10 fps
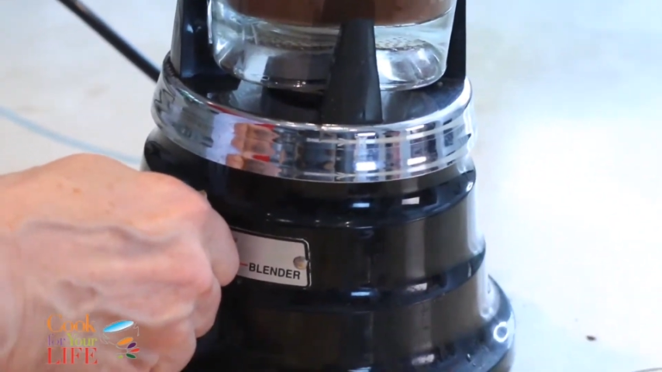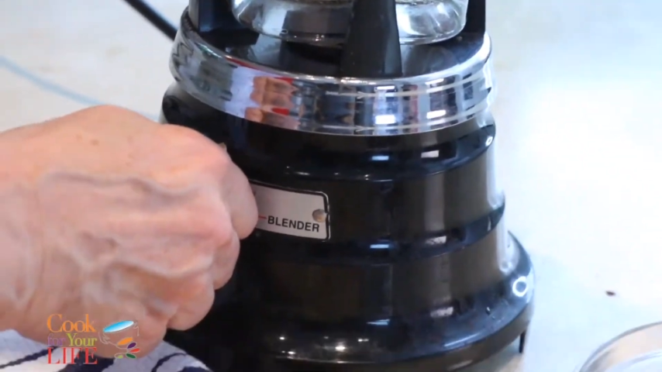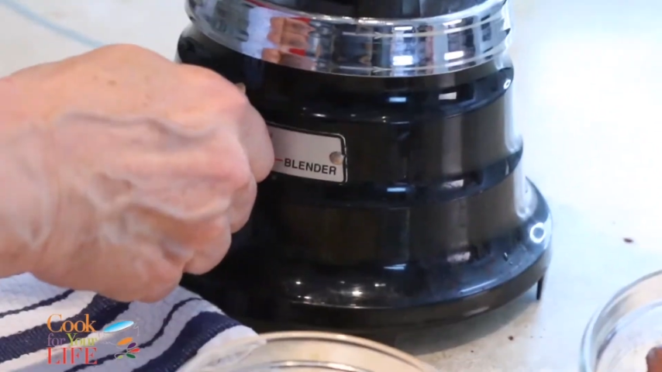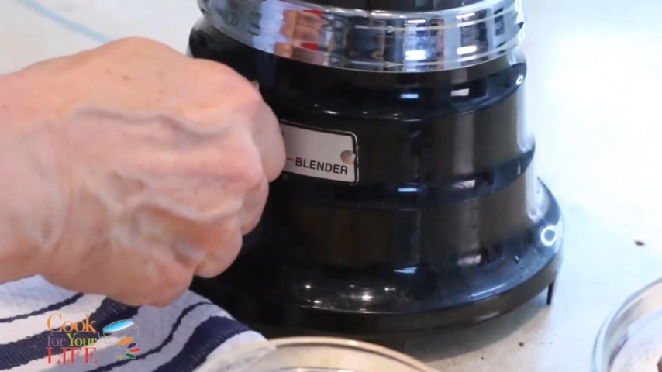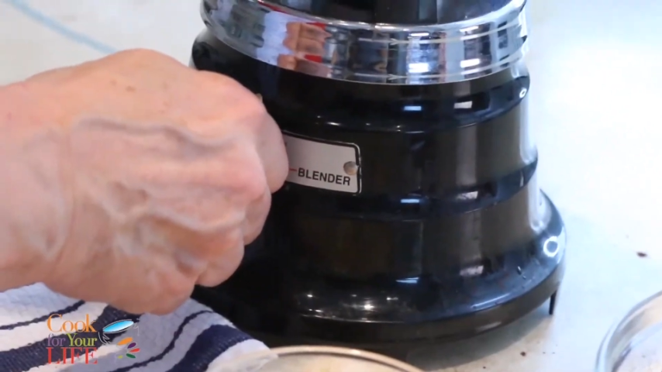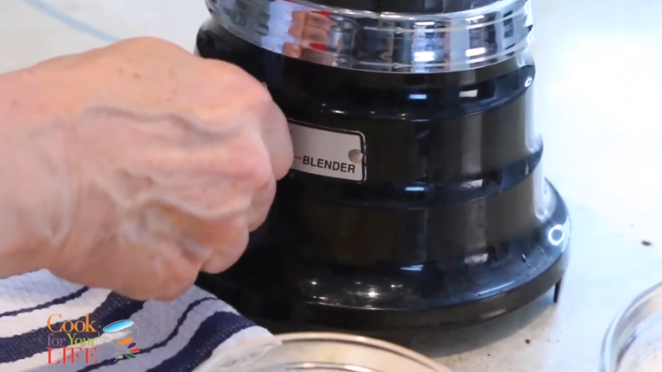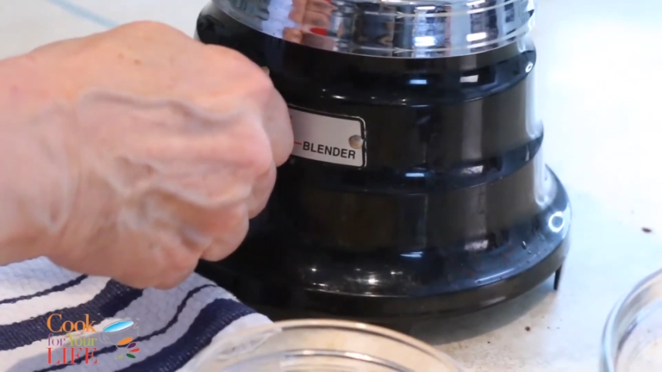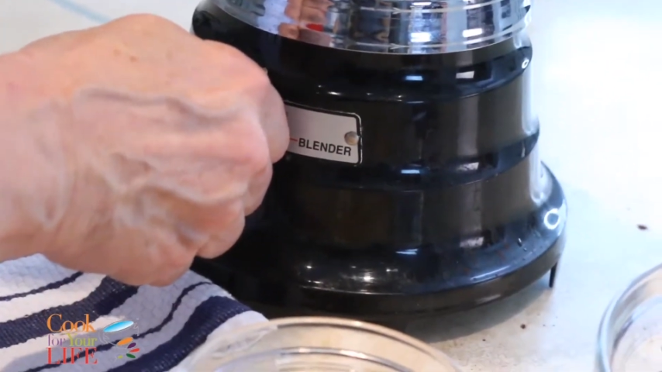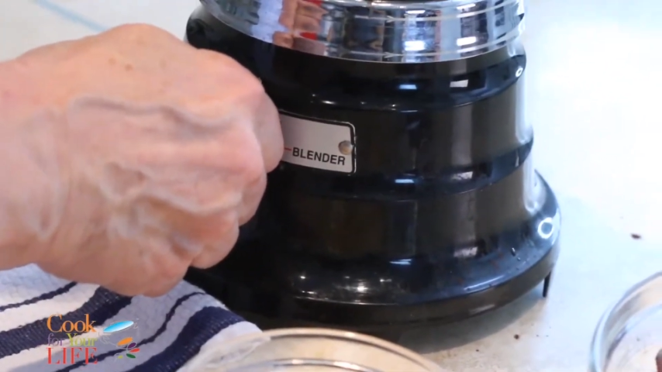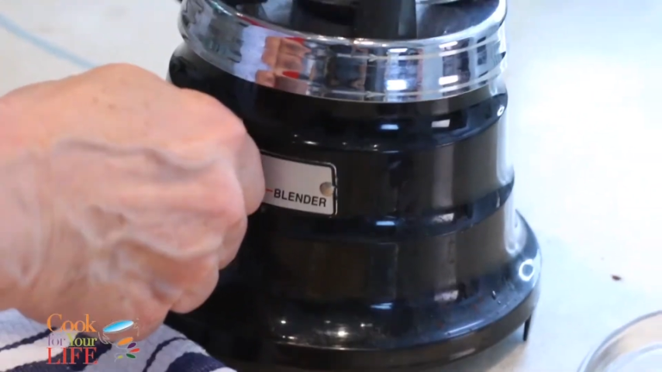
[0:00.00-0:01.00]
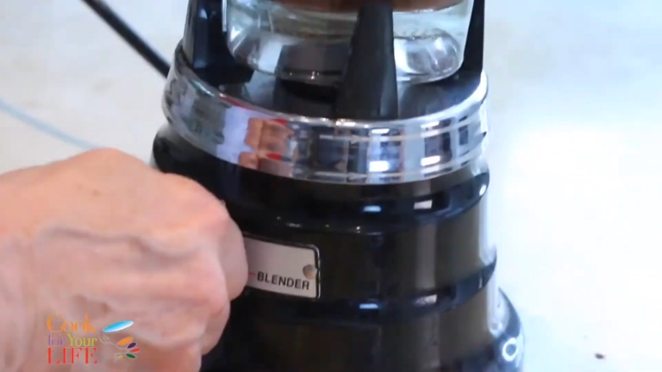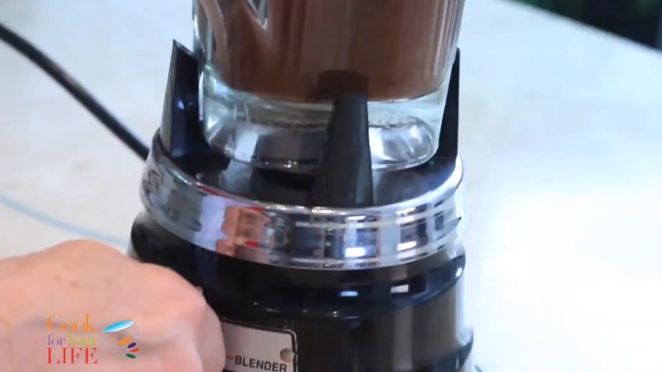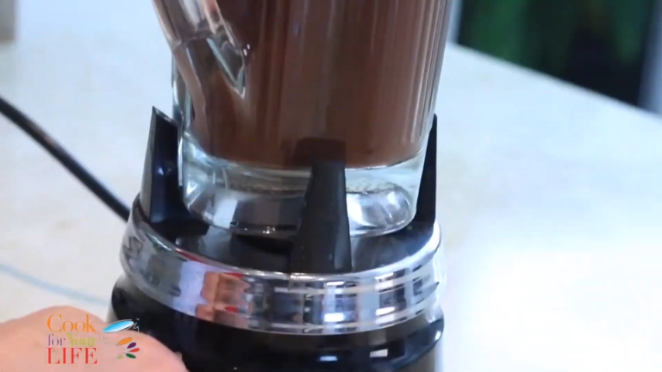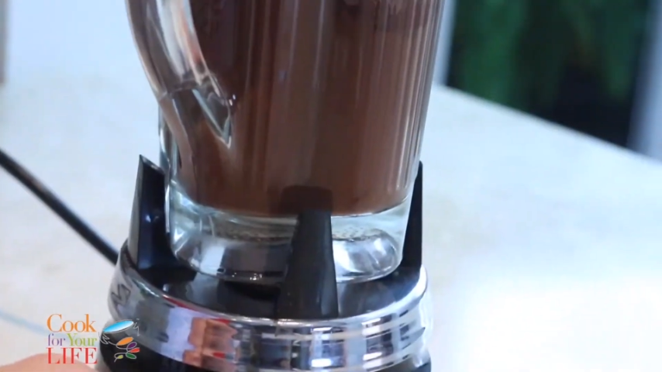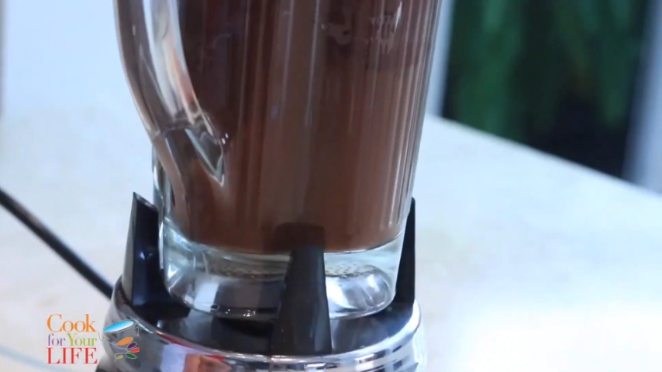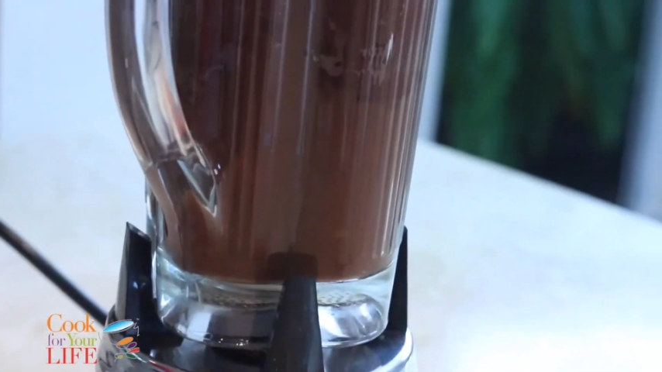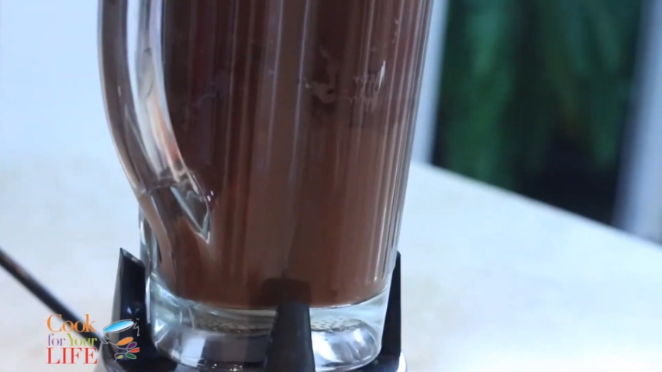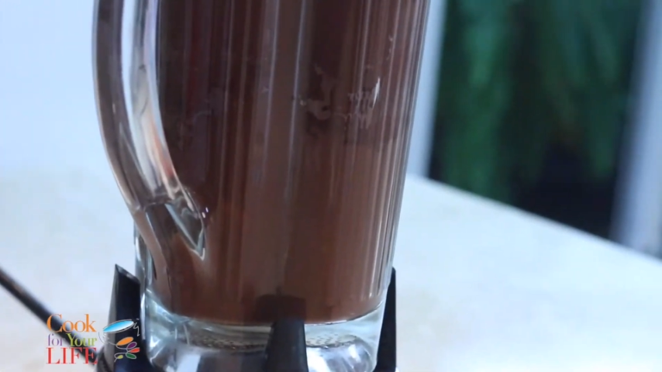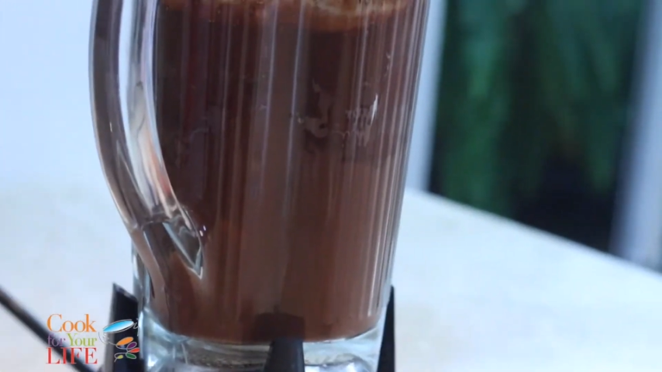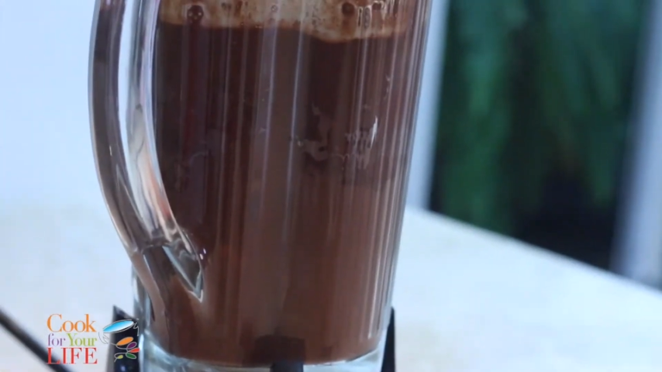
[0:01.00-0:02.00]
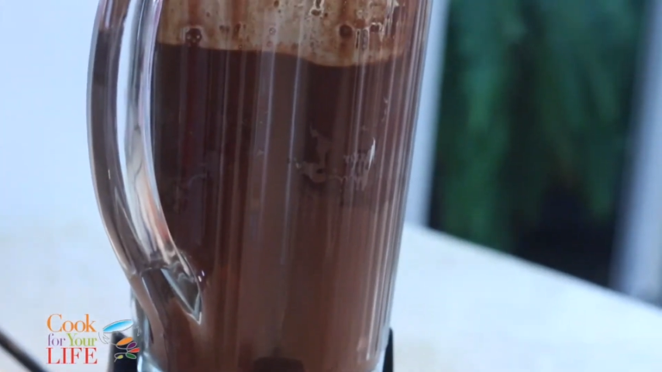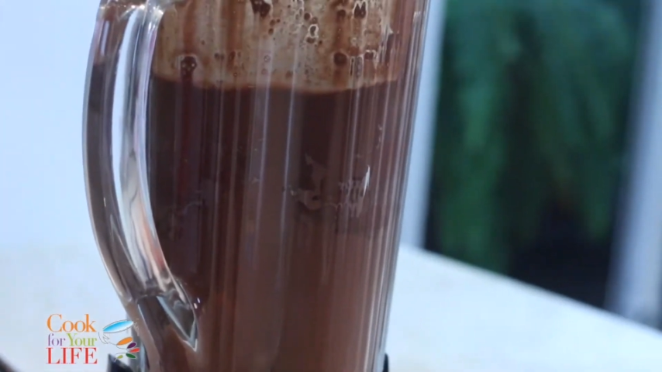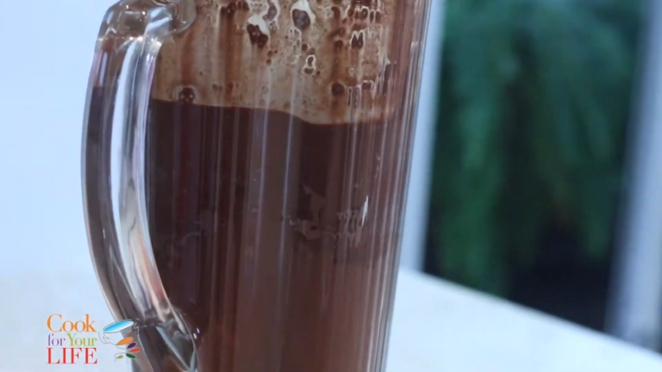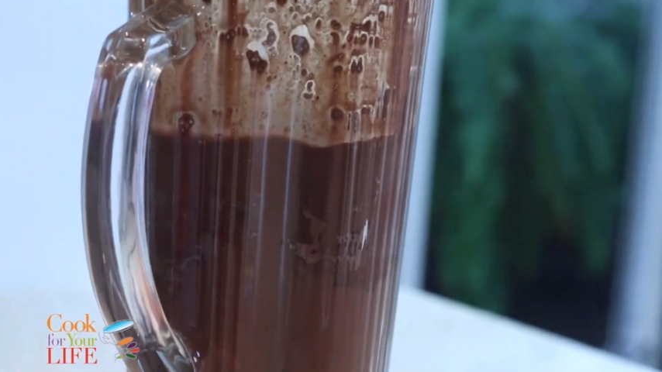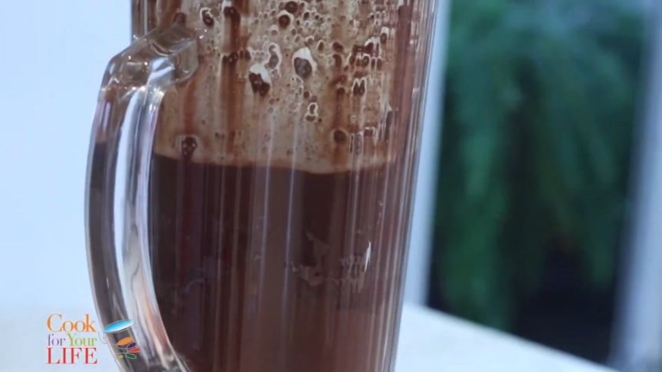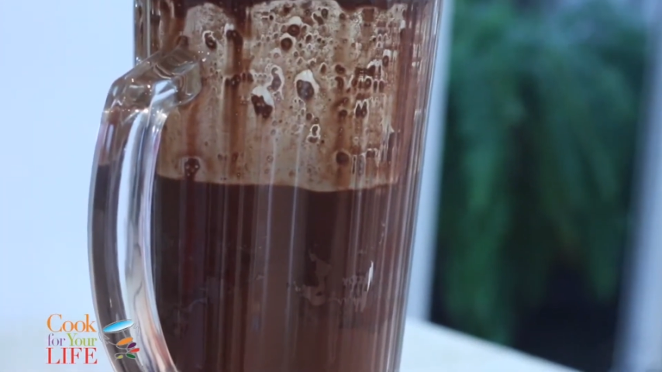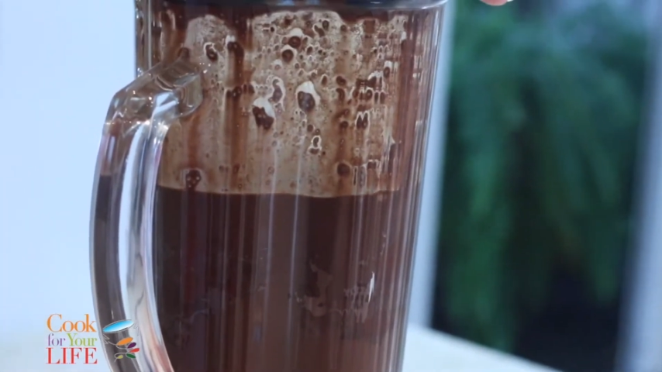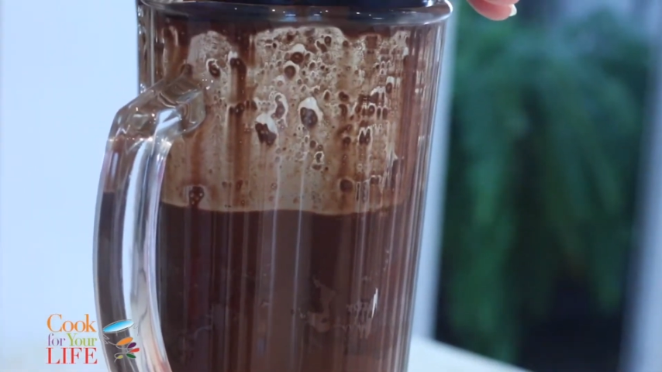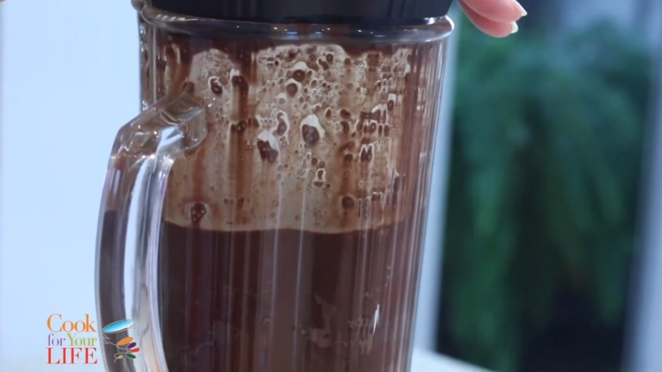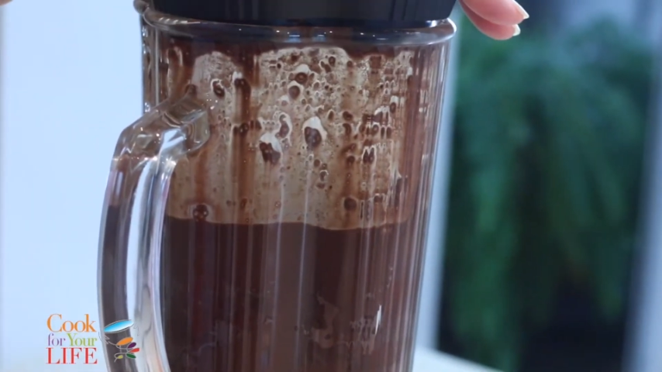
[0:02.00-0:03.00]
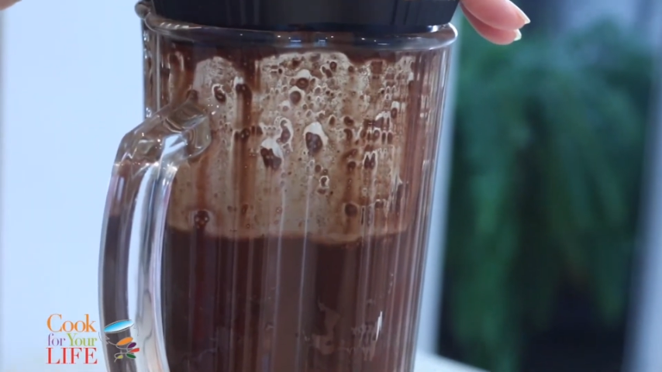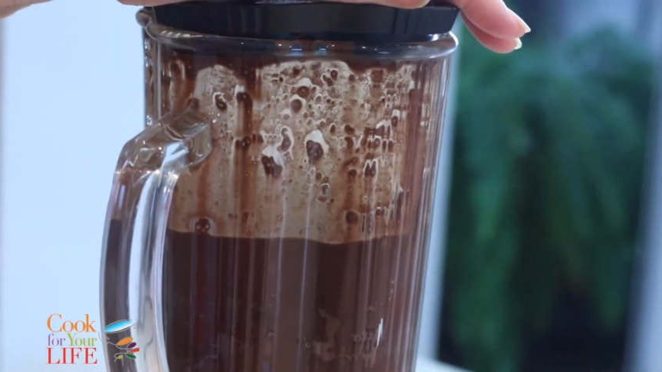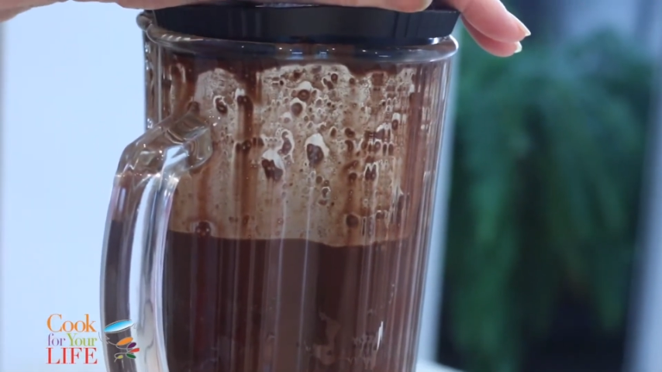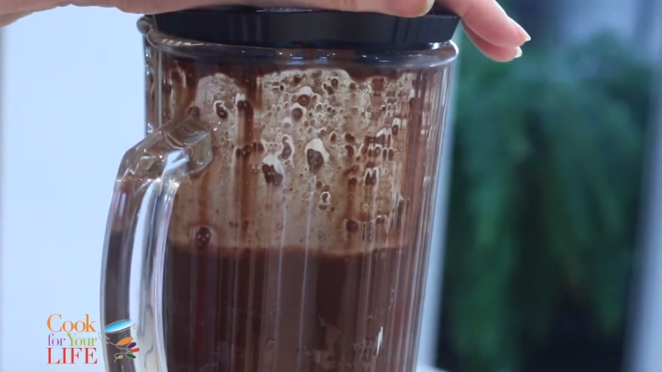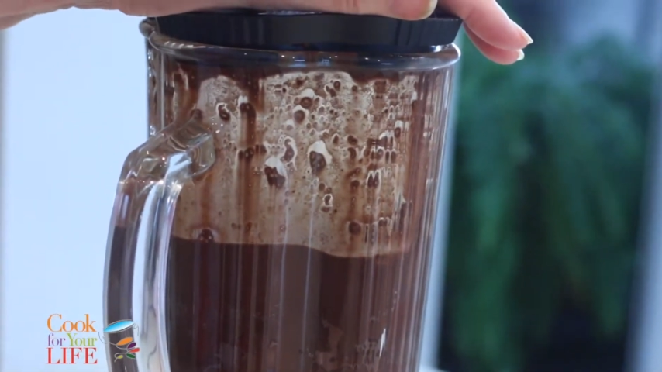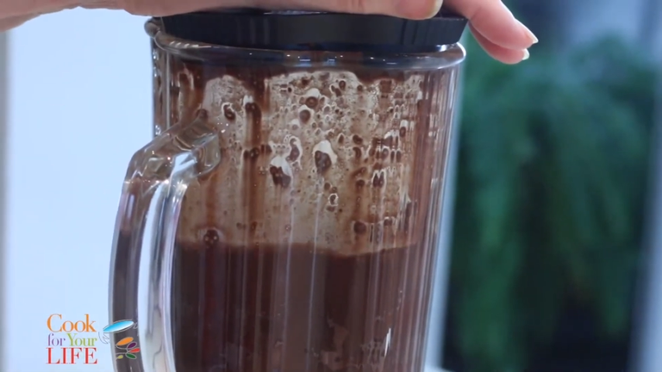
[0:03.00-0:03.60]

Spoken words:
Nobody's mouth can be seen.